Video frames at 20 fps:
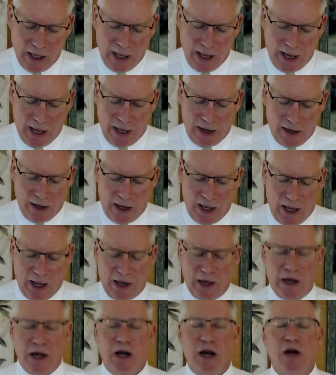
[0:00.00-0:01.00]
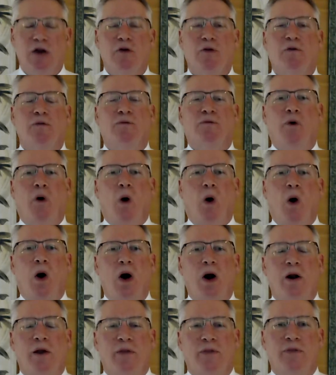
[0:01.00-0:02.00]
and, and
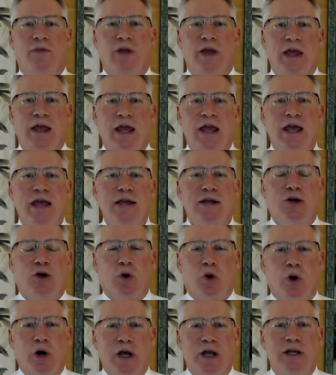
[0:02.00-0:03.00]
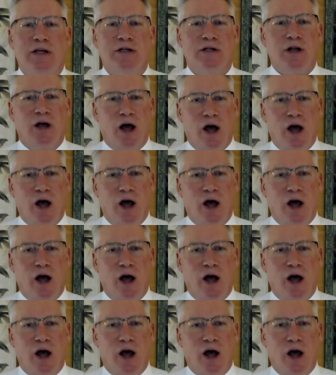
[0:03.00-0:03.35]
for the increase